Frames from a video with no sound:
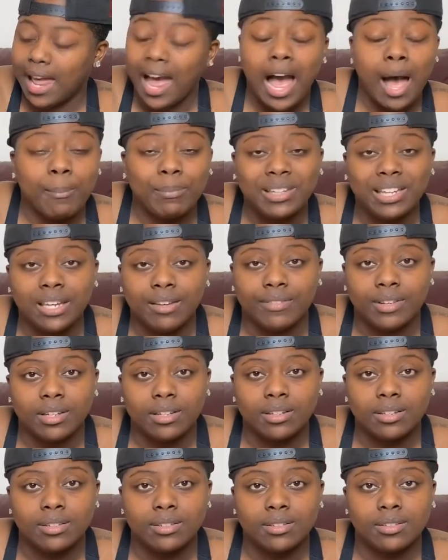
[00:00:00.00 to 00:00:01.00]
I'm leaving
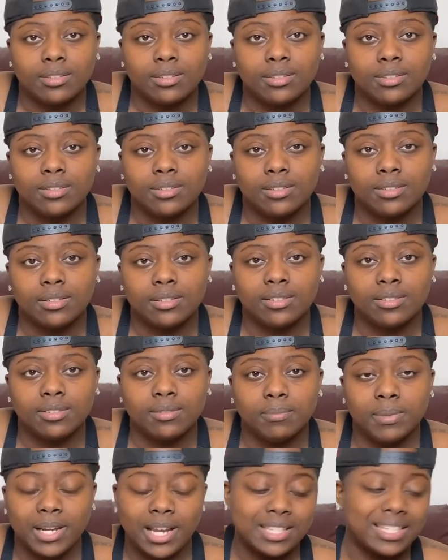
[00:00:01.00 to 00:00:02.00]

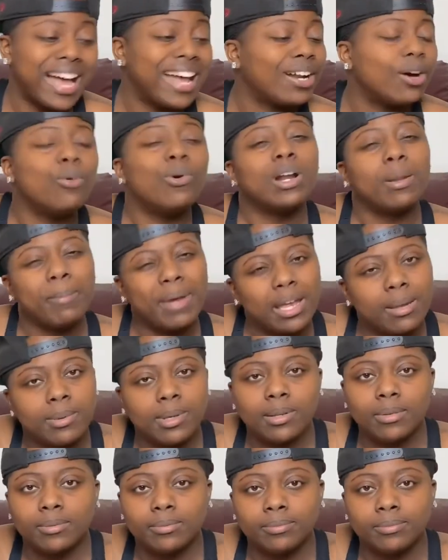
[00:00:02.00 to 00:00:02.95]
because I don't want a baby.